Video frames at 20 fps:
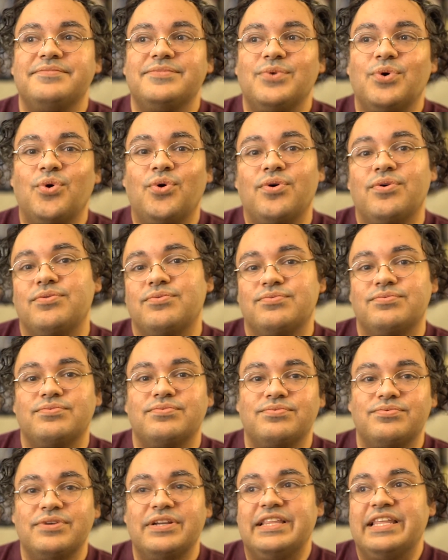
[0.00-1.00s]
or
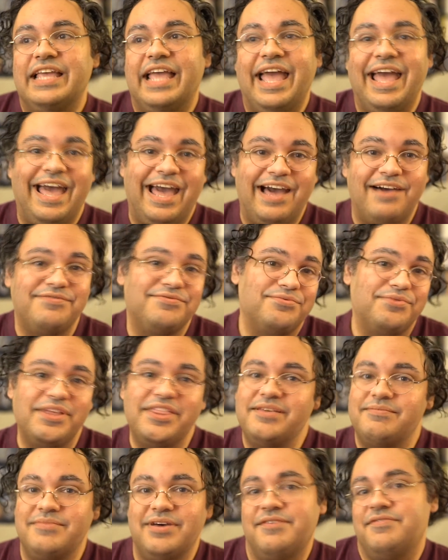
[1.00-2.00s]
really have
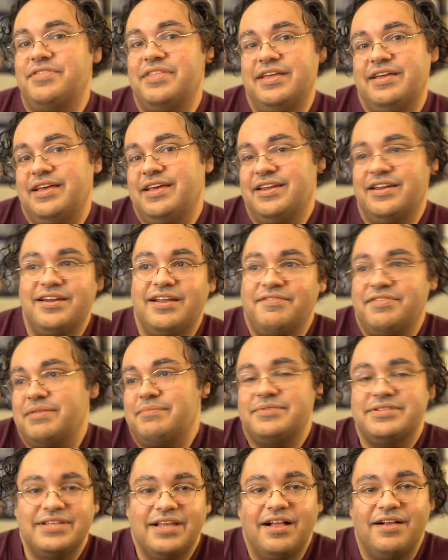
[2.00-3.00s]
rhythm in and of
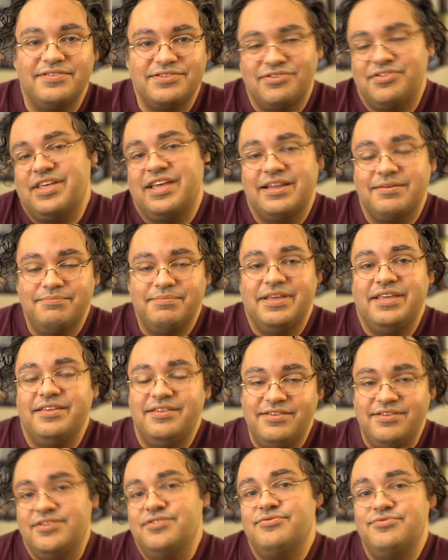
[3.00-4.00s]
themselves, or they can be
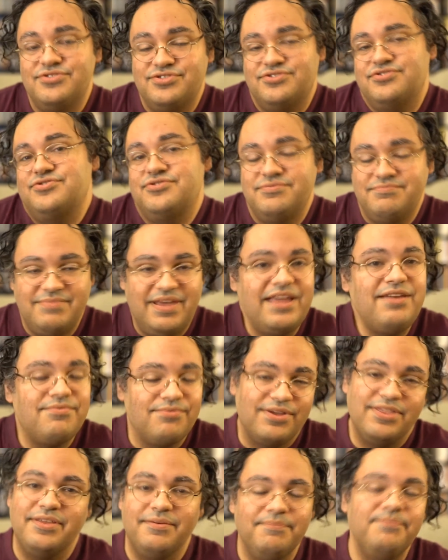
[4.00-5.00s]
used to make
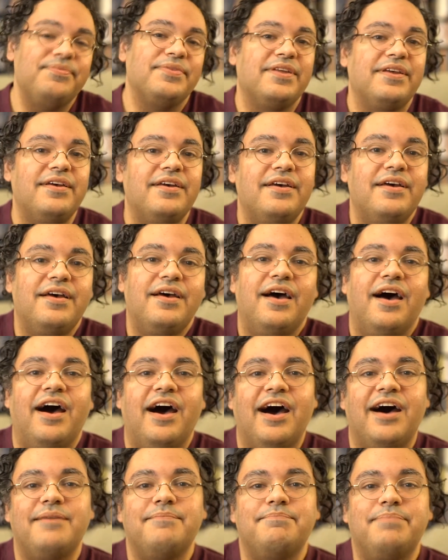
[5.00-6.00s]
rhythm.
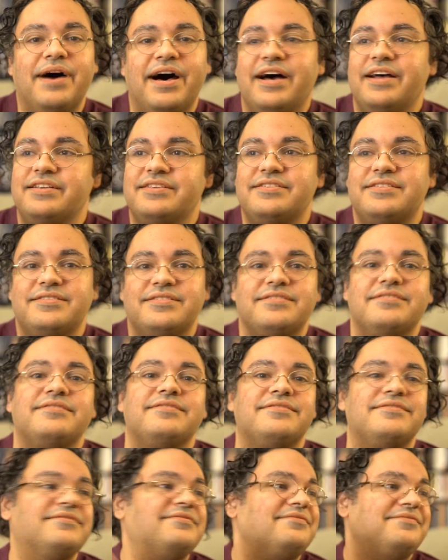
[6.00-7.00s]
But
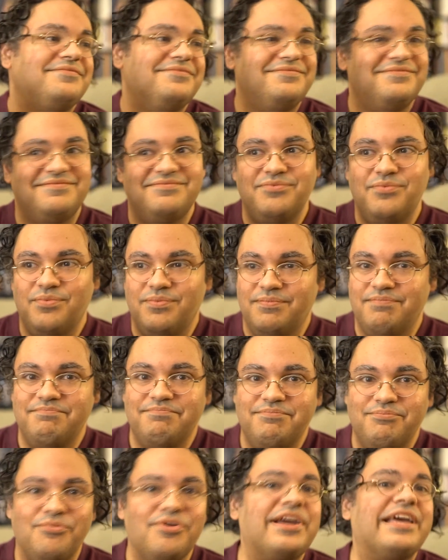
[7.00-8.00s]

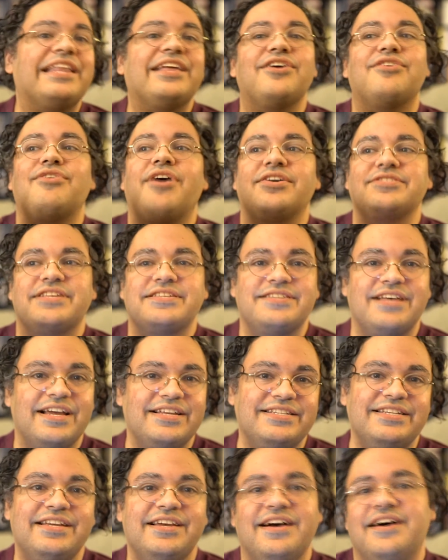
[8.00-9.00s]
we're getting across this
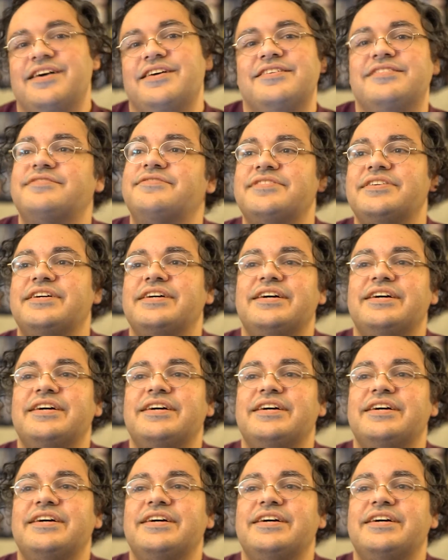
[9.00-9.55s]
idea of